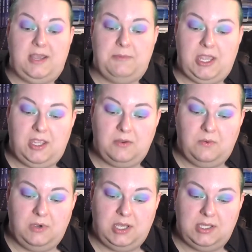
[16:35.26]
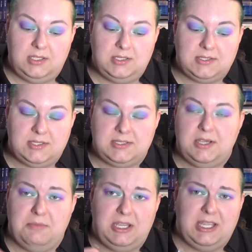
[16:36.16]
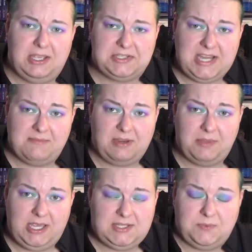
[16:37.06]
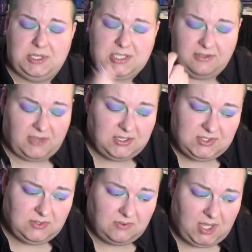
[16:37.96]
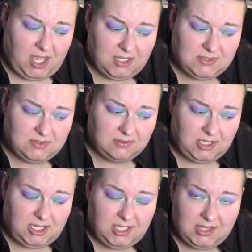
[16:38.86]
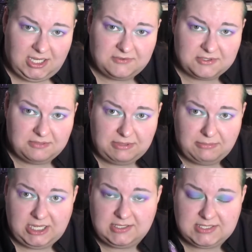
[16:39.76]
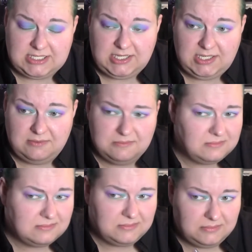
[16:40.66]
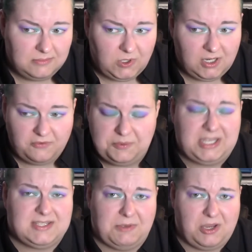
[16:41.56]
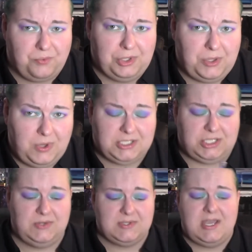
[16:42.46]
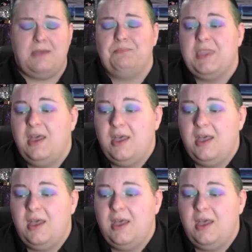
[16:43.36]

I made was some nail stamping plates, which if I do that uh, live stream, you might see more of because I'm going to really want to use them.